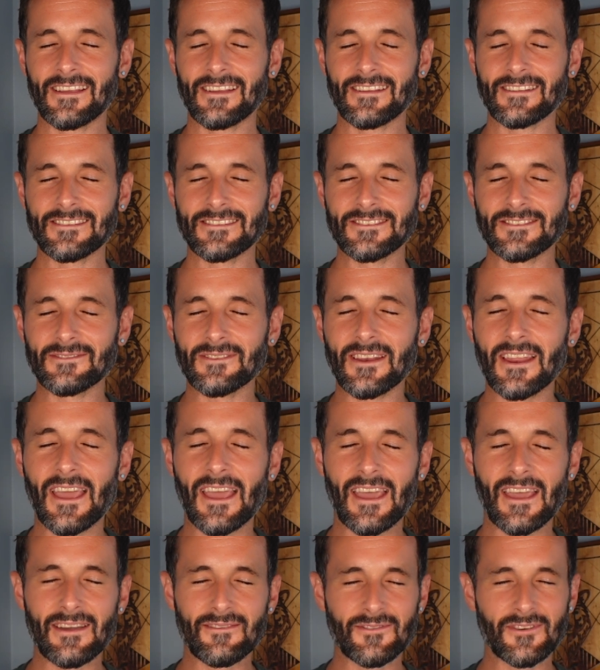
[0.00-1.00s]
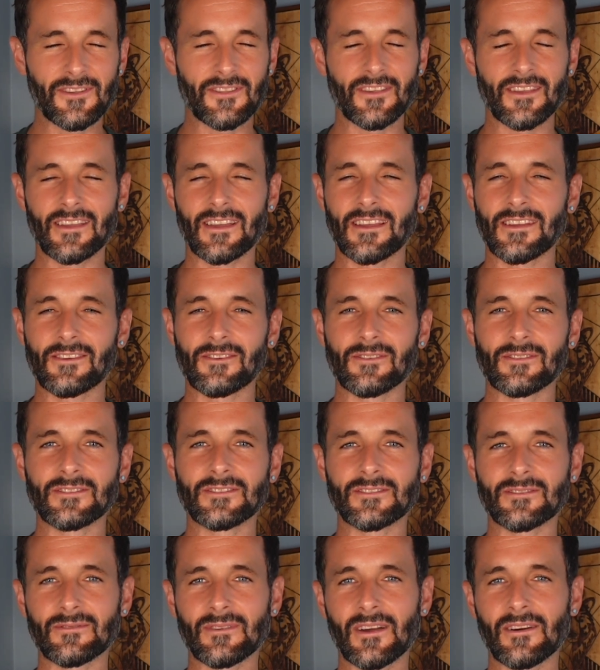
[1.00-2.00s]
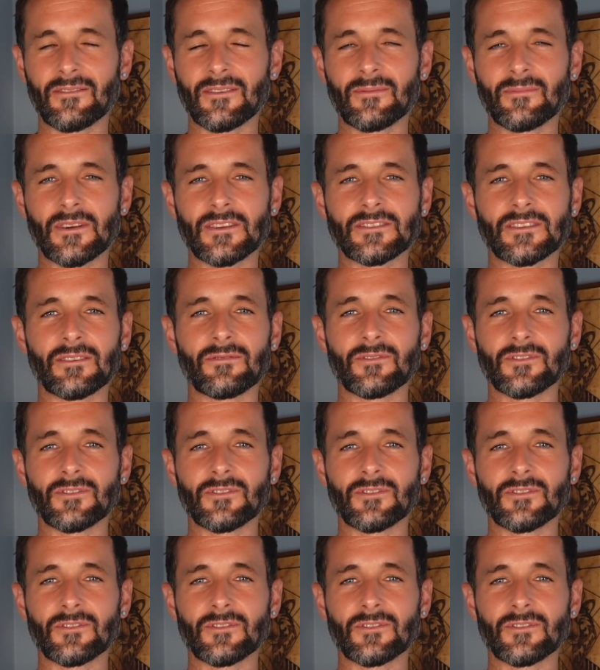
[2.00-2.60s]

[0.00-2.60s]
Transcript: doing everything I could, surrounding myself